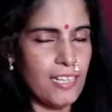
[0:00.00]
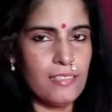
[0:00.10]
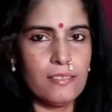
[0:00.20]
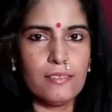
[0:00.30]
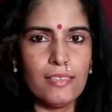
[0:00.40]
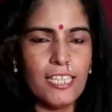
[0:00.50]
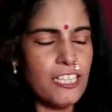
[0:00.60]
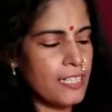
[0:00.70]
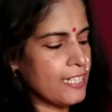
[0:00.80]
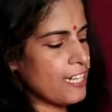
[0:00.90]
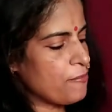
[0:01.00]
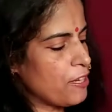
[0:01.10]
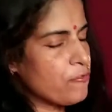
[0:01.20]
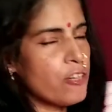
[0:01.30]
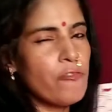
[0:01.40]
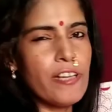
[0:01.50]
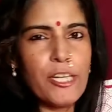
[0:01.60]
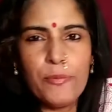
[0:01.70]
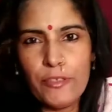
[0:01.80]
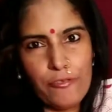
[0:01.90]
and it, it can make for a
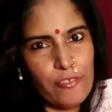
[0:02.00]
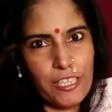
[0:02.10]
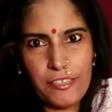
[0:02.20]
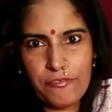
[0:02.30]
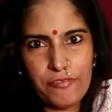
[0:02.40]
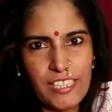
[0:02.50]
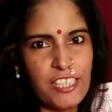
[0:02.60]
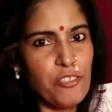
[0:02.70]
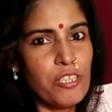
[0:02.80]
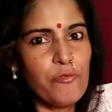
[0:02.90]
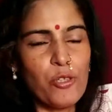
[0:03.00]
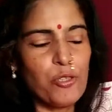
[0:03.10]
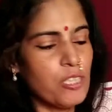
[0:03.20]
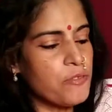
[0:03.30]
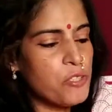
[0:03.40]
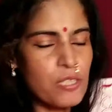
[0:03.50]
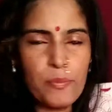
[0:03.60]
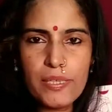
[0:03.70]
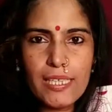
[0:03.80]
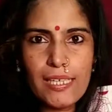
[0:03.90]
very beautiful gift, whether you want to give it to
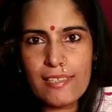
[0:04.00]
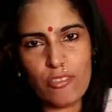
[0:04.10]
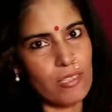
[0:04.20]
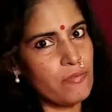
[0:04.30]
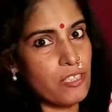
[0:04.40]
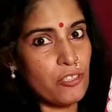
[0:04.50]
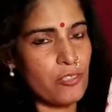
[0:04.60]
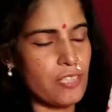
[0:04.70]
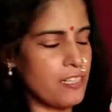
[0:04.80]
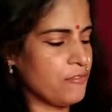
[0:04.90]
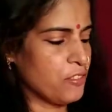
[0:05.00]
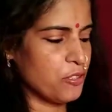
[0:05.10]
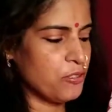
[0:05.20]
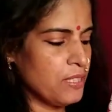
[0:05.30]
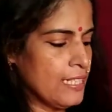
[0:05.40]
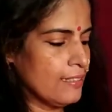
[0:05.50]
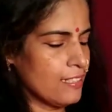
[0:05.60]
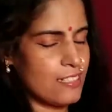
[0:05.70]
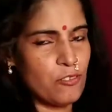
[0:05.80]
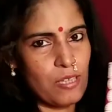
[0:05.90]
somebody else or gift it yourself. You know,
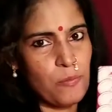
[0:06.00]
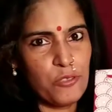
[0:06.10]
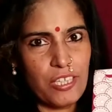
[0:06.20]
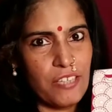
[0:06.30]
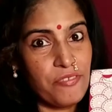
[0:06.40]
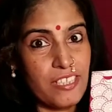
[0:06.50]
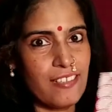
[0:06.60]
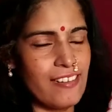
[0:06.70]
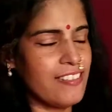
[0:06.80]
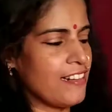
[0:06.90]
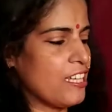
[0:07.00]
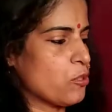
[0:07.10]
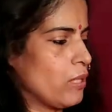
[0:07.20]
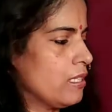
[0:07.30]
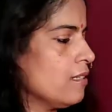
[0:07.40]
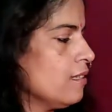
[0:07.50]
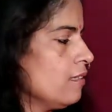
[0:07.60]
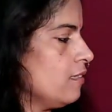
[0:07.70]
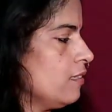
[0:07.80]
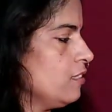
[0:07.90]
this Durga Puja gift is a really nice one.
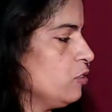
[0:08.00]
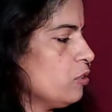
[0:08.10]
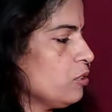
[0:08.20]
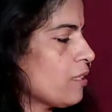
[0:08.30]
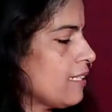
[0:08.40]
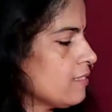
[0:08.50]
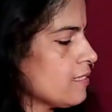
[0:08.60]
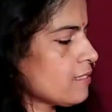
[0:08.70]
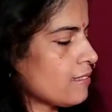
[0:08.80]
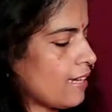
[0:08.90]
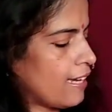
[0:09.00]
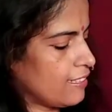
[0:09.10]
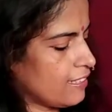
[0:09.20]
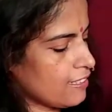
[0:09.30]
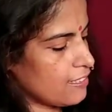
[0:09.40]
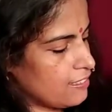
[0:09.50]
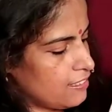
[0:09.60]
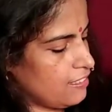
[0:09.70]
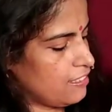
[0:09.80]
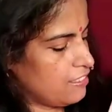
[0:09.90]
You know, you can just, I think,
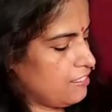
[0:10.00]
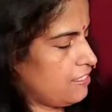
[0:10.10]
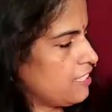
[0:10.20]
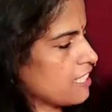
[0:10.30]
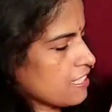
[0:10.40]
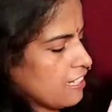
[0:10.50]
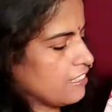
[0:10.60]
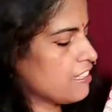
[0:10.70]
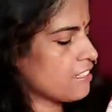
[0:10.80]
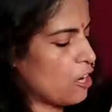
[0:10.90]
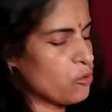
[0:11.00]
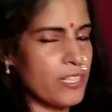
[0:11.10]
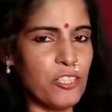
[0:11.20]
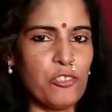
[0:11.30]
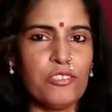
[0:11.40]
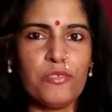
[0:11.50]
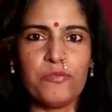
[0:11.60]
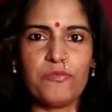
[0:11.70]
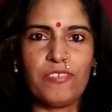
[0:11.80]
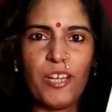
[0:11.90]
uh, just cut this out and, you
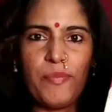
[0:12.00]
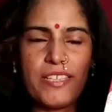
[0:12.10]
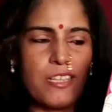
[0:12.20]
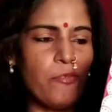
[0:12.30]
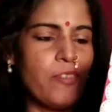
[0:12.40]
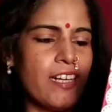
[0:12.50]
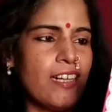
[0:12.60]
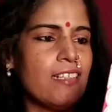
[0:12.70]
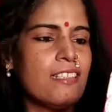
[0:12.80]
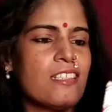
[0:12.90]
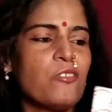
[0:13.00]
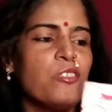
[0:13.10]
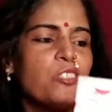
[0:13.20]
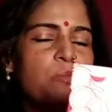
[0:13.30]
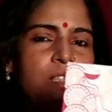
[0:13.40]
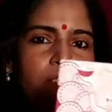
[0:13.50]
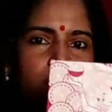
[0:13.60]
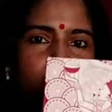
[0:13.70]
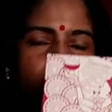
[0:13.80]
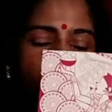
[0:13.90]
know, frame it somewhere, and it's going to be,
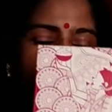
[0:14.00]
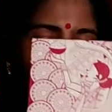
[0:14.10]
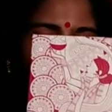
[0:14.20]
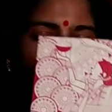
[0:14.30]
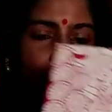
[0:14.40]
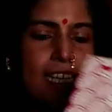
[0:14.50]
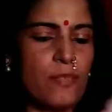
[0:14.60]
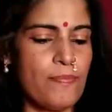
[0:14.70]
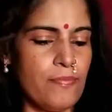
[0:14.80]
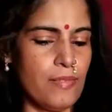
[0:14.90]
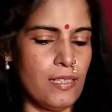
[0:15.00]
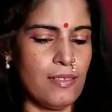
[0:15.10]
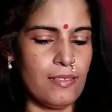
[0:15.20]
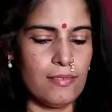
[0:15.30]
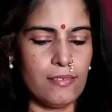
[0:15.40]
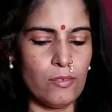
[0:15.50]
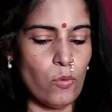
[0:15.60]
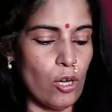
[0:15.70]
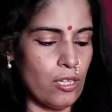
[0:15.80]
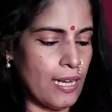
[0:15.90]
it's going to make a nice uh,
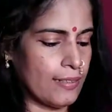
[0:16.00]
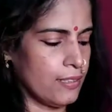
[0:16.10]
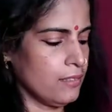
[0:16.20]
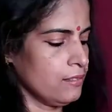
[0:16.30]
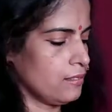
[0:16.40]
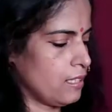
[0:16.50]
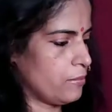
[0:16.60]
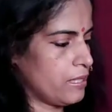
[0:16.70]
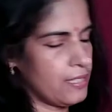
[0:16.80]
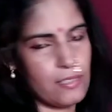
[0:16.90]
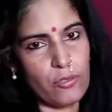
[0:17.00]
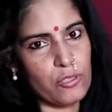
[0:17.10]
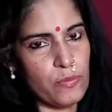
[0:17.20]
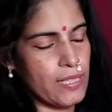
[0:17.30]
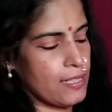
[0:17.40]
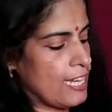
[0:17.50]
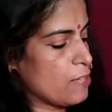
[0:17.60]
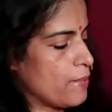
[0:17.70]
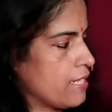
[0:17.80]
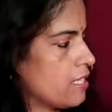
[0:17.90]
wall hanging. I mean, it's going to make a
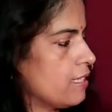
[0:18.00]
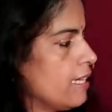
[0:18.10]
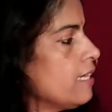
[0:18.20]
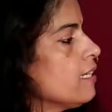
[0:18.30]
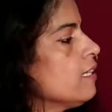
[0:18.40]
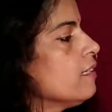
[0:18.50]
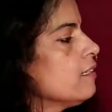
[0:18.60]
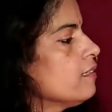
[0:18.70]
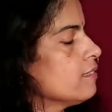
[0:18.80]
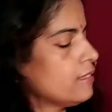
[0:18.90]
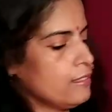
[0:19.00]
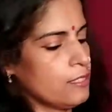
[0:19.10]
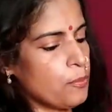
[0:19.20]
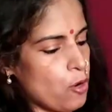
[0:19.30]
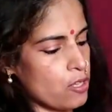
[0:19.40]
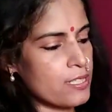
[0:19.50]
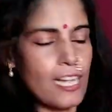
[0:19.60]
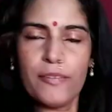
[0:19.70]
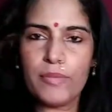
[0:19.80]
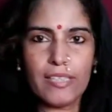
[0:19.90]
nice painting there. The
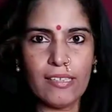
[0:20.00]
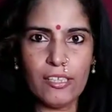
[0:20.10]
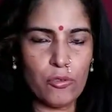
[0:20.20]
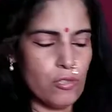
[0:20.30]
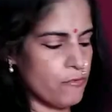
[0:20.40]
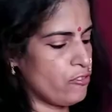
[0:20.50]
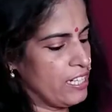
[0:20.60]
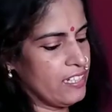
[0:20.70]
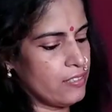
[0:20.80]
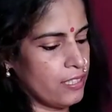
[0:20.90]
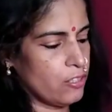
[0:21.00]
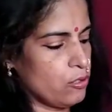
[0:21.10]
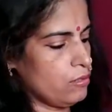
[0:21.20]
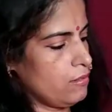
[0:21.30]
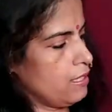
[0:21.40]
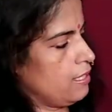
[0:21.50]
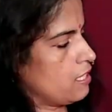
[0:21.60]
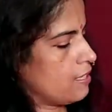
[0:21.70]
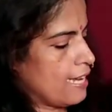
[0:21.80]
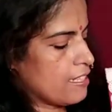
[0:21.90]
box can be reused for anything, you know,
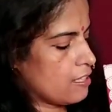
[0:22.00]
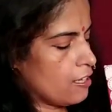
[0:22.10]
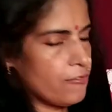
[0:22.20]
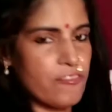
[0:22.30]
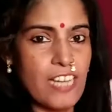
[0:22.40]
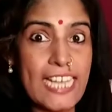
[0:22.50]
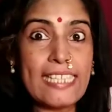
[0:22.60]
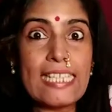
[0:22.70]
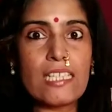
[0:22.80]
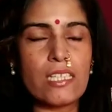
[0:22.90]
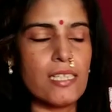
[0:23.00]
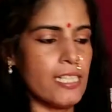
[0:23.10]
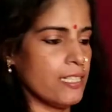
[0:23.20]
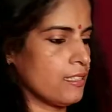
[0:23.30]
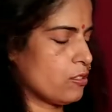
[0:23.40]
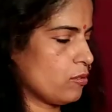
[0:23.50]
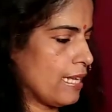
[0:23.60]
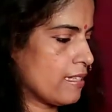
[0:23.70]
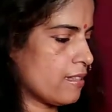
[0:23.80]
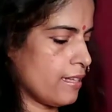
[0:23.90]
it's nice enough, nice and sturdy.
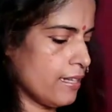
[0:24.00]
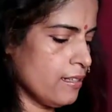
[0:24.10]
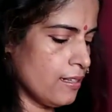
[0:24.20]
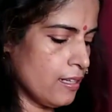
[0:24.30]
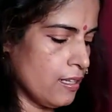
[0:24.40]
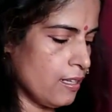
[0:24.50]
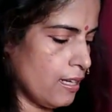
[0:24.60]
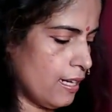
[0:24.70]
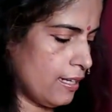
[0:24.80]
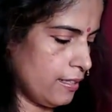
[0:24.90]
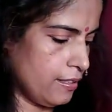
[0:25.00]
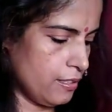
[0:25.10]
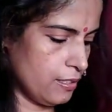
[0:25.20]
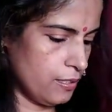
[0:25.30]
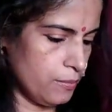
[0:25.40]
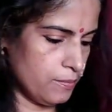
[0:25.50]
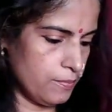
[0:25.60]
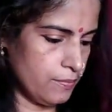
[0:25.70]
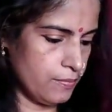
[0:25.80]
So that's there. And uh,